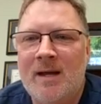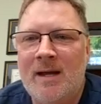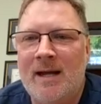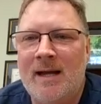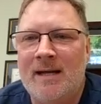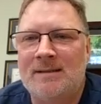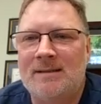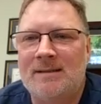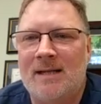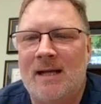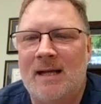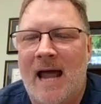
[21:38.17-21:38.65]

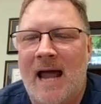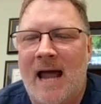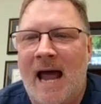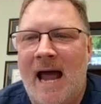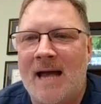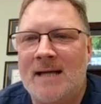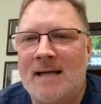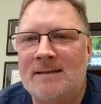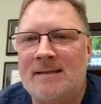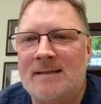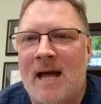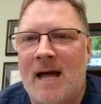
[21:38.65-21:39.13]
is
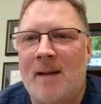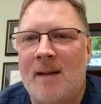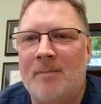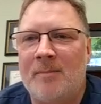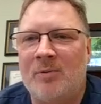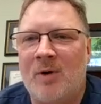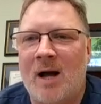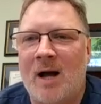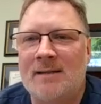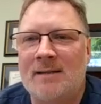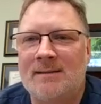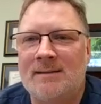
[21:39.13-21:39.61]
as that
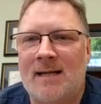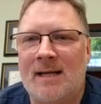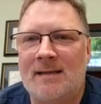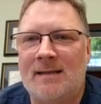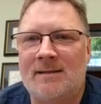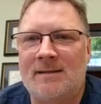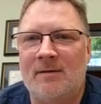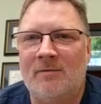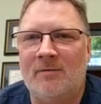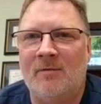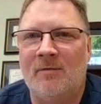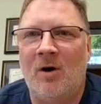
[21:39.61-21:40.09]

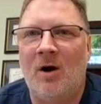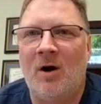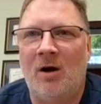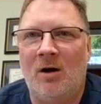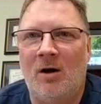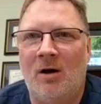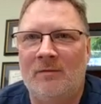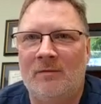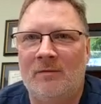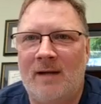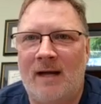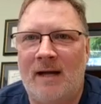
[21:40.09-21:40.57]
process
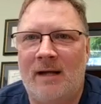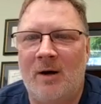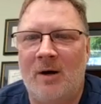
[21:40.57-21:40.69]
evolved,